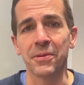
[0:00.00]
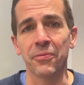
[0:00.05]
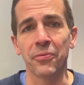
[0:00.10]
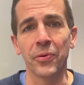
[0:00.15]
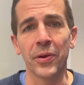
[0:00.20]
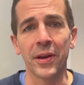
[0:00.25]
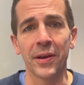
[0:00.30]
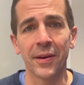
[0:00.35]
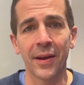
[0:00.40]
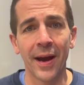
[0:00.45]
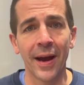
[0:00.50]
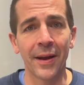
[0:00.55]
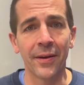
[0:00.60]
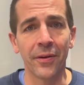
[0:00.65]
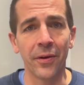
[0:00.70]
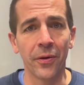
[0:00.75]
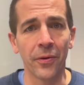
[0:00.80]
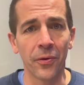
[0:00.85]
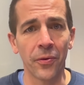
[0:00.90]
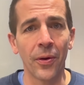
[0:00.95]
of week 9,
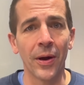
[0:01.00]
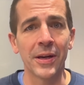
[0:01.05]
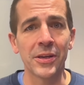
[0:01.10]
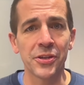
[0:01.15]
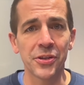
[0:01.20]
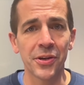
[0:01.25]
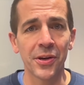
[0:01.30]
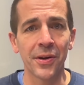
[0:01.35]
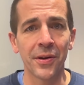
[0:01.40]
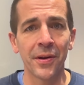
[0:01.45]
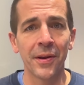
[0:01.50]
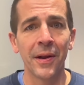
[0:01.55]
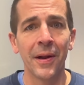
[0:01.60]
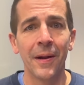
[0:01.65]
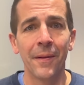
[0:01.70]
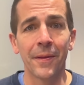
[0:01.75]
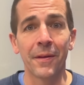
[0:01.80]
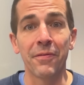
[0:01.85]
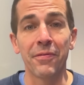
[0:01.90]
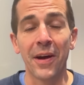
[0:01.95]
no question.
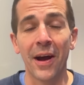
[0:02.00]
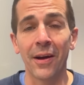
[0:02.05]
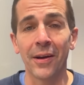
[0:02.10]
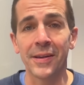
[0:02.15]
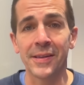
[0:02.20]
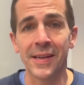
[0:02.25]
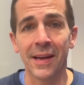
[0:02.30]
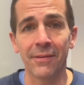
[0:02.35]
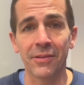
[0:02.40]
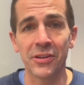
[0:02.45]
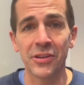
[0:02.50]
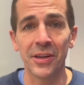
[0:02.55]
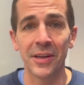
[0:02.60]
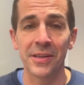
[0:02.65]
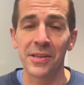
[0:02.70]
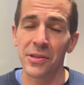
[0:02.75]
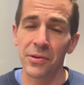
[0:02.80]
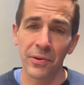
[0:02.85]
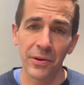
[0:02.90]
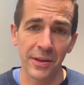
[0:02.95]
The Falcons have a
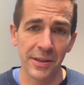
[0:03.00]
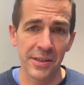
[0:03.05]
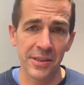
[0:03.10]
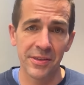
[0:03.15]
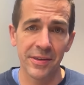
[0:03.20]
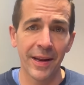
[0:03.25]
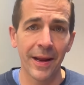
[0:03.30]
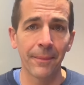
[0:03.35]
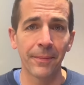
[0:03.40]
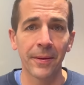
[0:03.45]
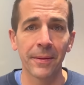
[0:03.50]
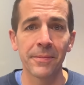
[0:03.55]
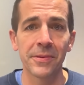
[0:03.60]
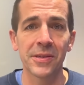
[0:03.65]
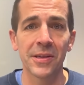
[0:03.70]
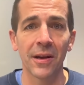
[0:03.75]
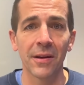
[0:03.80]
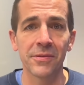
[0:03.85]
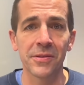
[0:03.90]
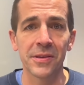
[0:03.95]
chance to really stamp
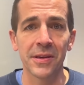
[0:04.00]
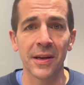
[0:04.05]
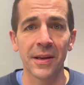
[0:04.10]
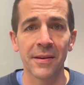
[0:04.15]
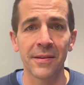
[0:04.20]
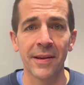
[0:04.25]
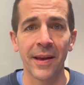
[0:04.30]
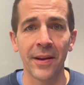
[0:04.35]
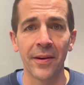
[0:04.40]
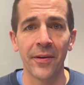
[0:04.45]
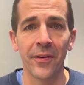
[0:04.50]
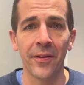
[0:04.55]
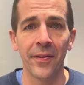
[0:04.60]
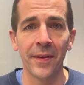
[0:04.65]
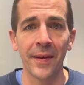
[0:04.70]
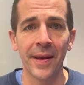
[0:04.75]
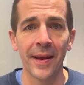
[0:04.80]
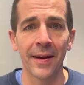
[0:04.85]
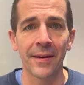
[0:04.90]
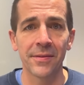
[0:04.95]
themselves as a contender in
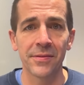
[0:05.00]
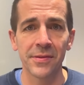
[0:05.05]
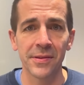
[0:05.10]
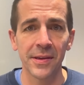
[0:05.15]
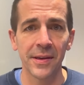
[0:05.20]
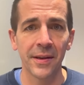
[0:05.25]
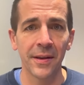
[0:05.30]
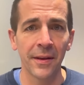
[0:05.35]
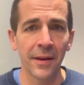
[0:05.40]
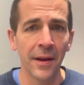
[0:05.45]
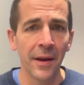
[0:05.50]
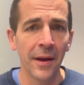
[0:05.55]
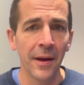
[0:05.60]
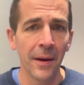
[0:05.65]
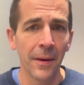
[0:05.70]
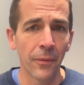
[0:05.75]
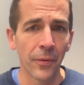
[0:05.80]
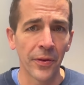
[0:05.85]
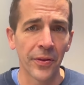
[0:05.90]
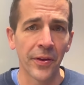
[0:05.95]
the NFC.
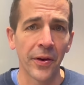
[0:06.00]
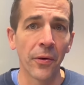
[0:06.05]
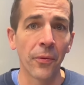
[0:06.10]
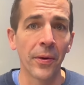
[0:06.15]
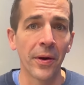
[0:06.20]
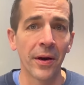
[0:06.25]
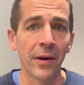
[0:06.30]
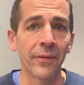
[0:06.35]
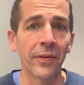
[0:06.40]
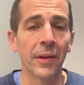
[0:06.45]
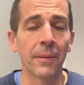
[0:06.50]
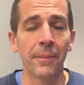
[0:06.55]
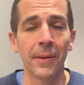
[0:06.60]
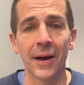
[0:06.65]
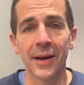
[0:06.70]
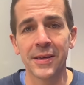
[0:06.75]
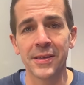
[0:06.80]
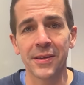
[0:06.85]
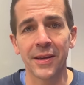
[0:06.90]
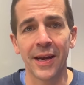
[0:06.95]
With their win over the
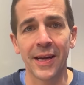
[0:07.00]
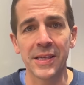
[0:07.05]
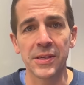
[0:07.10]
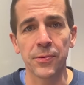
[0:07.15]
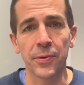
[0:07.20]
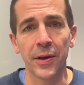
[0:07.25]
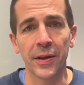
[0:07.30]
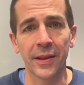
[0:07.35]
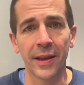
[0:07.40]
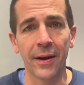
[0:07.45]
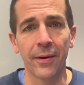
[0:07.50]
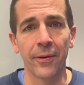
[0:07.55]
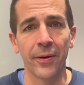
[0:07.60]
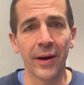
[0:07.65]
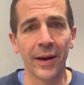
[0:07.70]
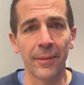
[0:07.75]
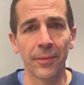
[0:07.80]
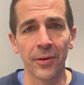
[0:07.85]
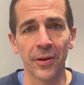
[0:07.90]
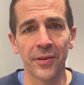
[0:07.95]
Bucs last week, they were
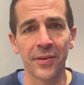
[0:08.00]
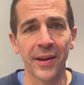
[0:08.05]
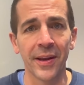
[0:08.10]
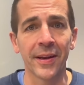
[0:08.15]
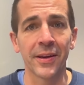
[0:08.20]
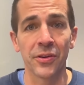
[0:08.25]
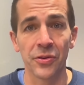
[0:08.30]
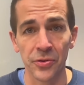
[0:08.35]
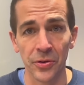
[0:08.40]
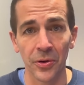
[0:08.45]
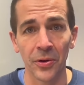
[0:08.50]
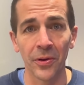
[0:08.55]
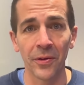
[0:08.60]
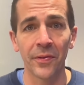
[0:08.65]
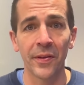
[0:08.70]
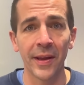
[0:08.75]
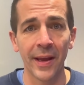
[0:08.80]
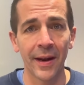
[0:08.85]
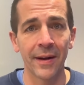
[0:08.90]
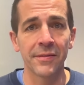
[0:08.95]
able to take control of
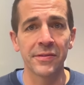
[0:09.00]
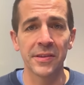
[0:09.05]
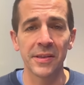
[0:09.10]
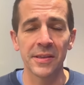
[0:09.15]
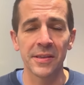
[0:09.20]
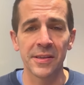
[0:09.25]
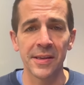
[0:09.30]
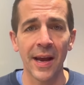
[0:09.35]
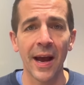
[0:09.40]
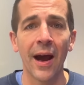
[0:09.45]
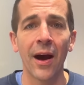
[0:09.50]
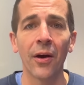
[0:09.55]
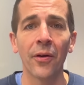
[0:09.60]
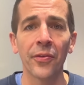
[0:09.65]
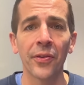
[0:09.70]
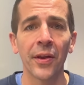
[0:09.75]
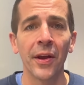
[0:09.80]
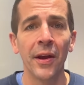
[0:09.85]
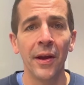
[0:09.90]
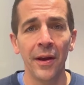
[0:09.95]
the NFC
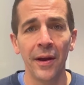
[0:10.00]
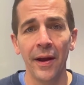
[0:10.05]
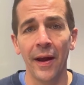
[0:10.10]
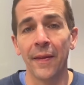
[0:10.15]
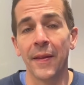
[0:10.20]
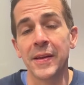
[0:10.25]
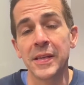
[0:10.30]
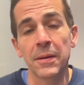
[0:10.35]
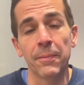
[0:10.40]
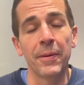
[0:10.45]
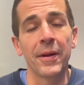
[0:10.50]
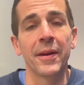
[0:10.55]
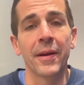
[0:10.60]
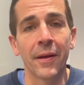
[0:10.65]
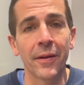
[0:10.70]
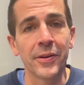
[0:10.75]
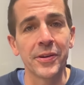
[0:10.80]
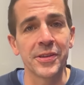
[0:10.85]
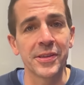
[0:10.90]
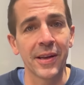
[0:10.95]
South. And this would be
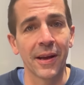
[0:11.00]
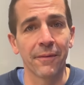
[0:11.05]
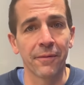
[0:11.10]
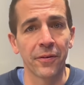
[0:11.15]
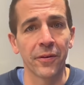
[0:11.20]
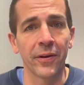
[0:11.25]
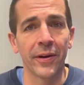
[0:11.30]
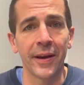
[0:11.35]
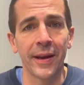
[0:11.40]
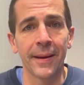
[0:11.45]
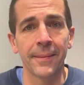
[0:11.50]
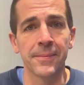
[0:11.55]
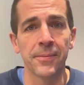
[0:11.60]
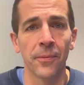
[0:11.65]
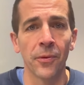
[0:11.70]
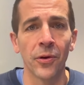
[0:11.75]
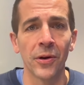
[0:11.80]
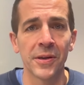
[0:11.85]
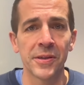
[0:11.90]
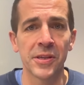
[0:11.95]
another step for Raheem
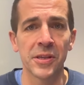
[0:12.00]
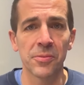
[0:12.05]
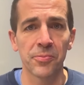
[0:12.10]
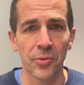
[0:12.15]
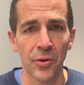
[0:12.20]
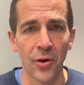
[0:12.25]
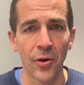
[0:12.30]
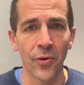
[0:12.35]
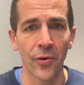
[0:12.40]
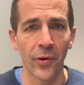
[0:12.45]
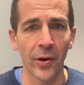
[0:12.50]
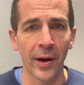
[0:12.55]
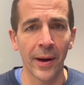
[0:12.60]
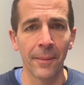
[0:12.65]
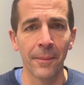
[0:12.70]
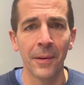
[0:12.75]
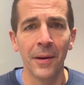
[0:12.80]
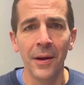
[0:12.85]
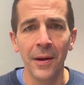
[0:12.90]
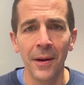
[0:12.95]
Morris's program.